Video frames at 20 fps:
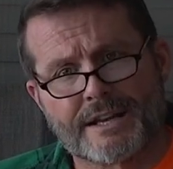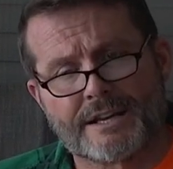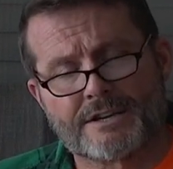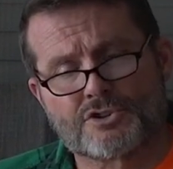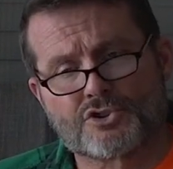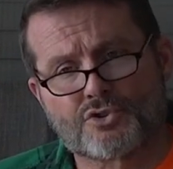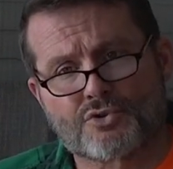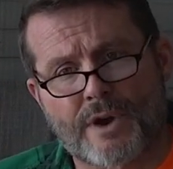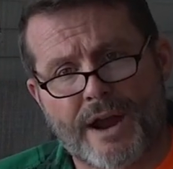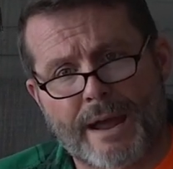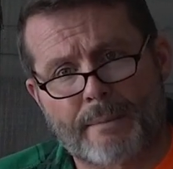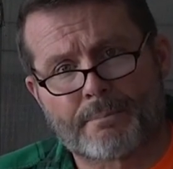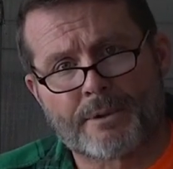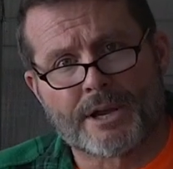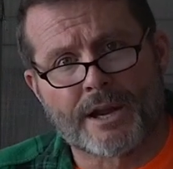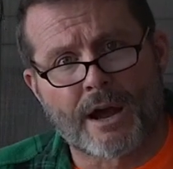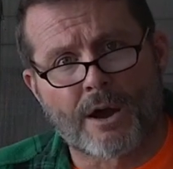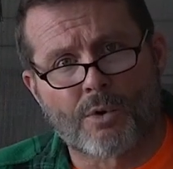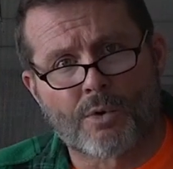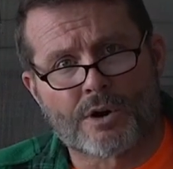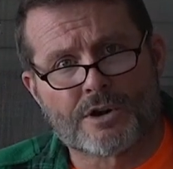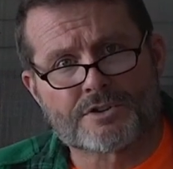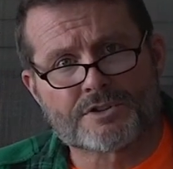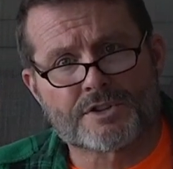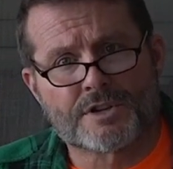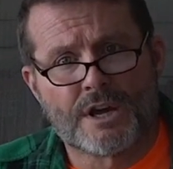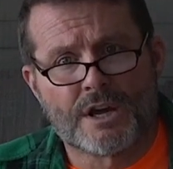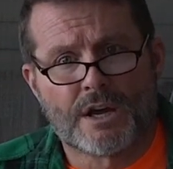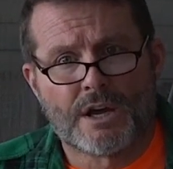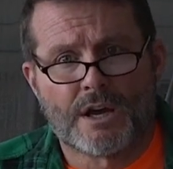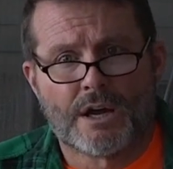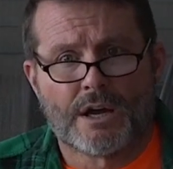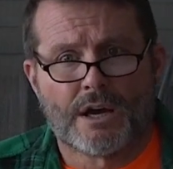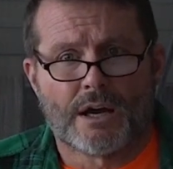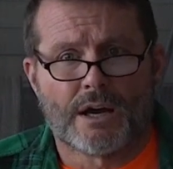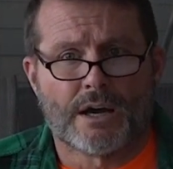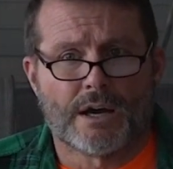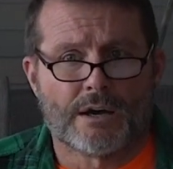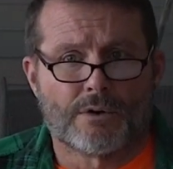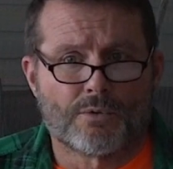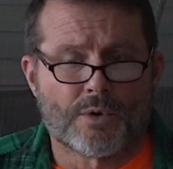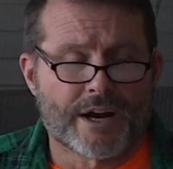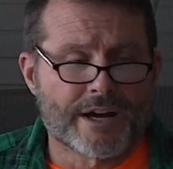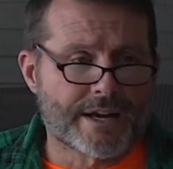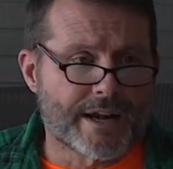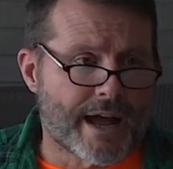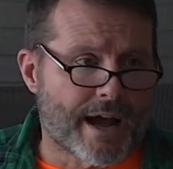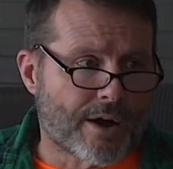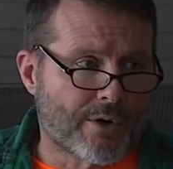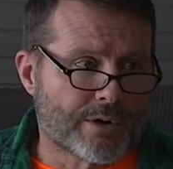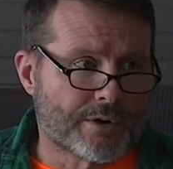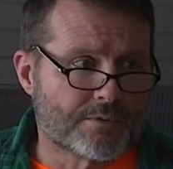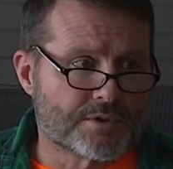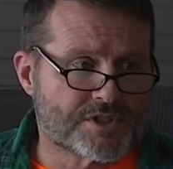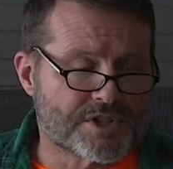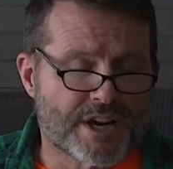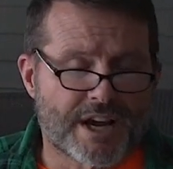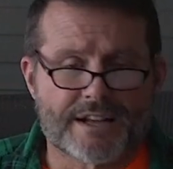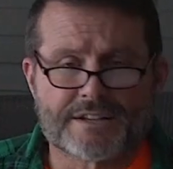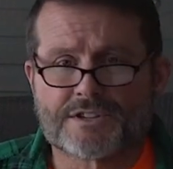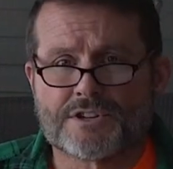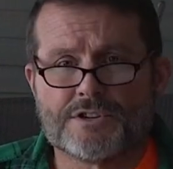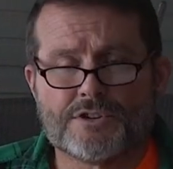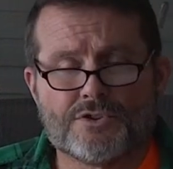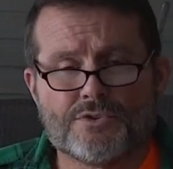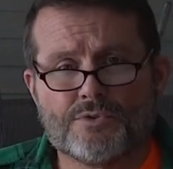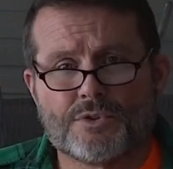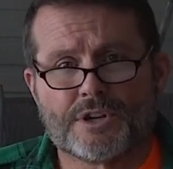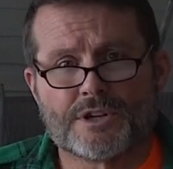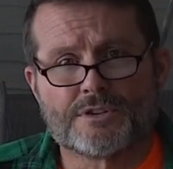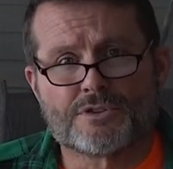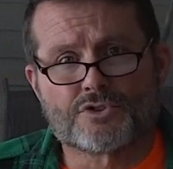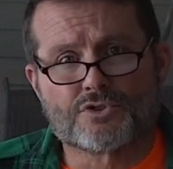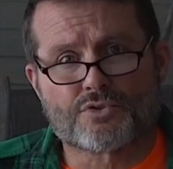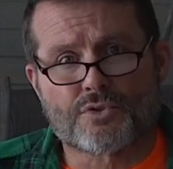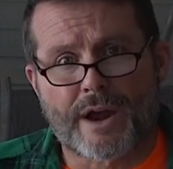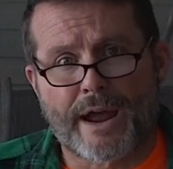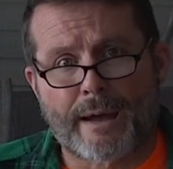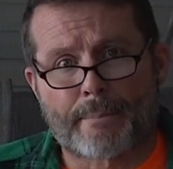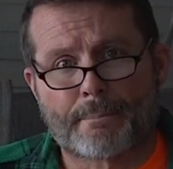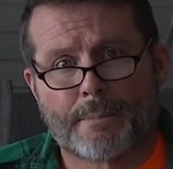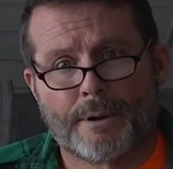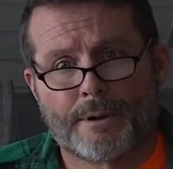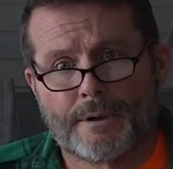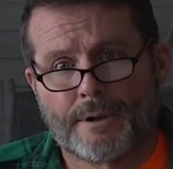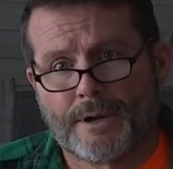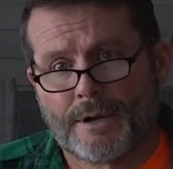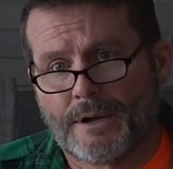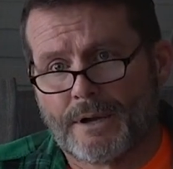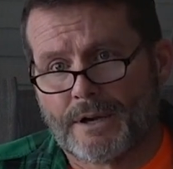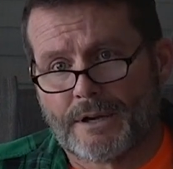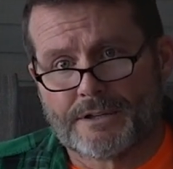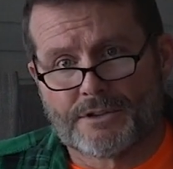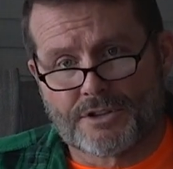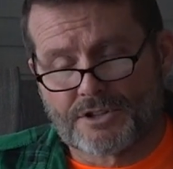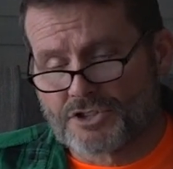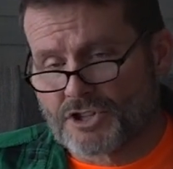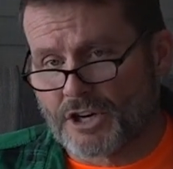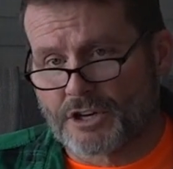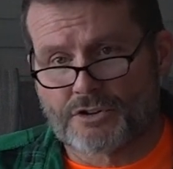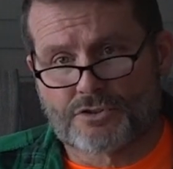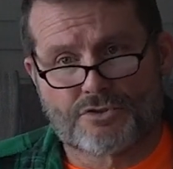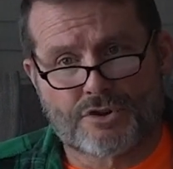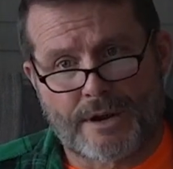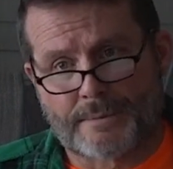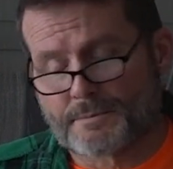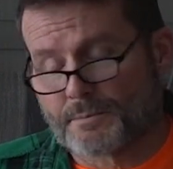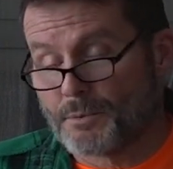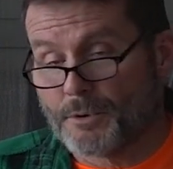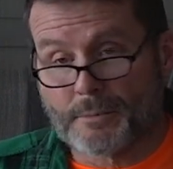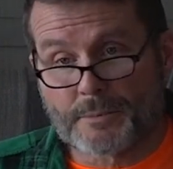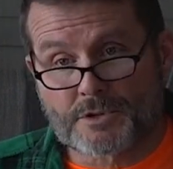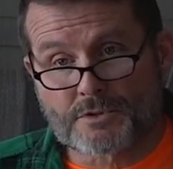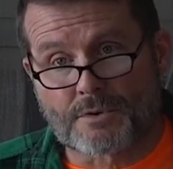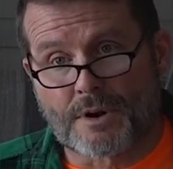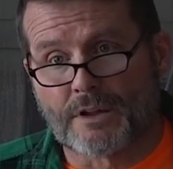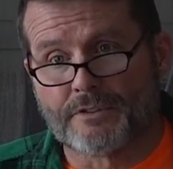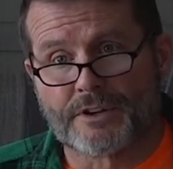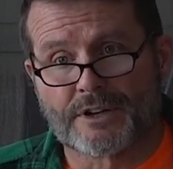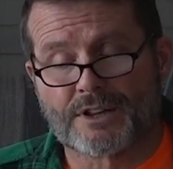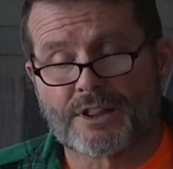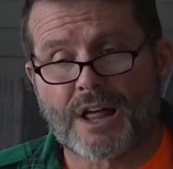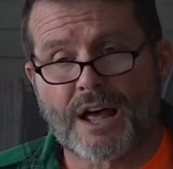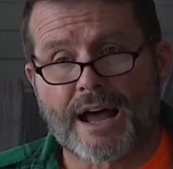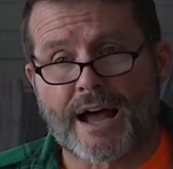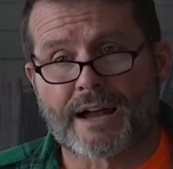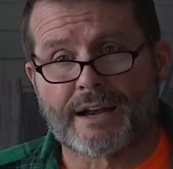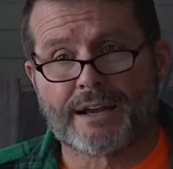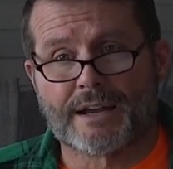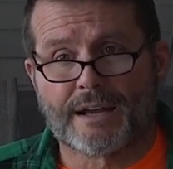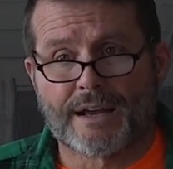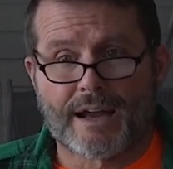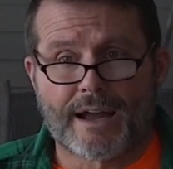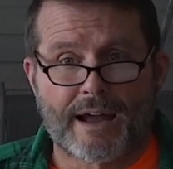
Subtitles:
and trapping hours. Right now in Wisconsin, you can check your traps pretty much around the clock.